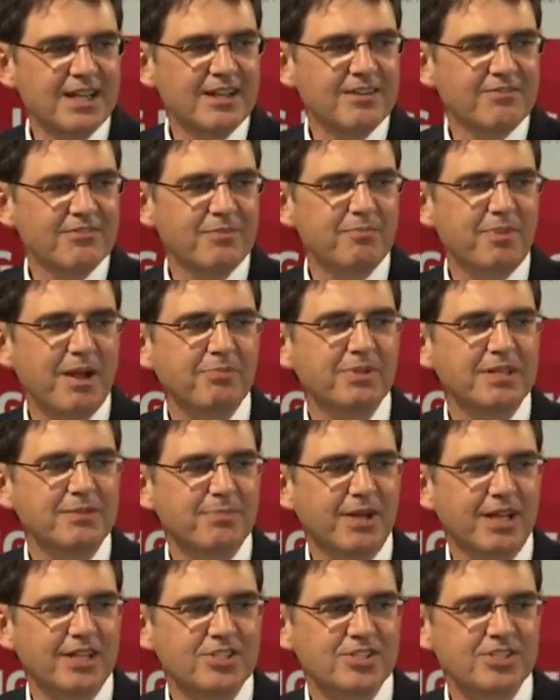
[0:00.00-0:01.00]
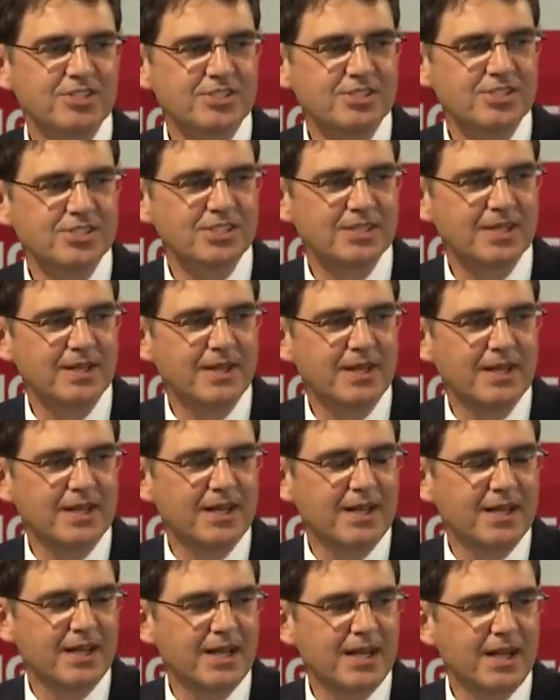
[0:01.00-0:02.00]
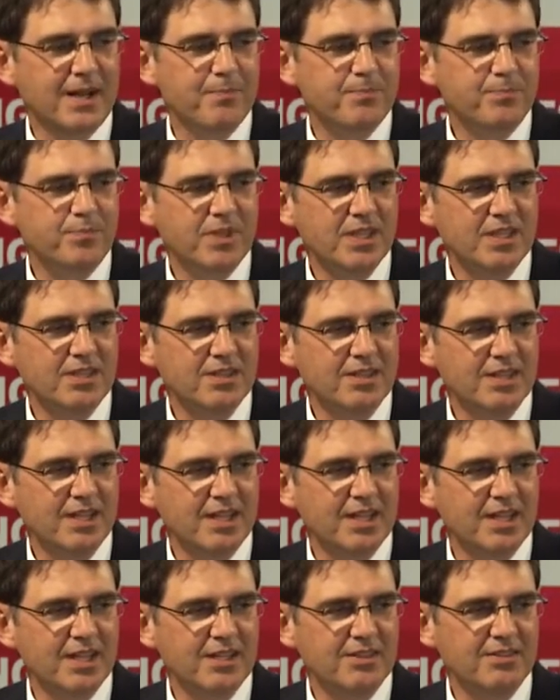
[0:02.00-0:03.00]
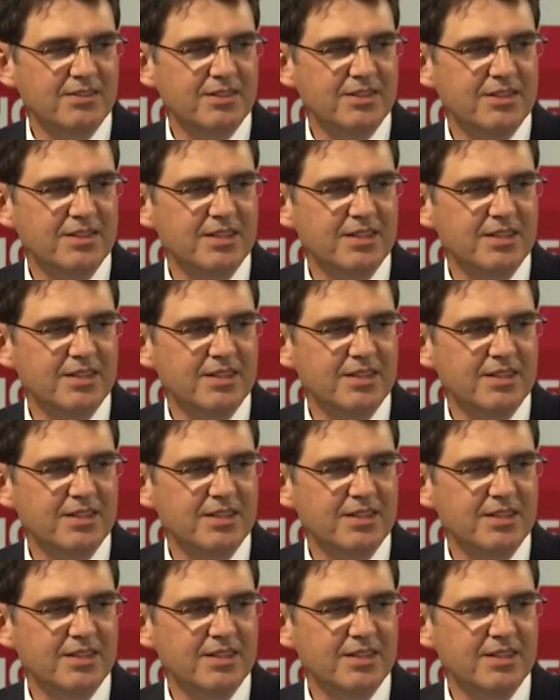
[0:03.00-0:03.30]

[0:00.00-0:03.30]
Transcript: For public patients, that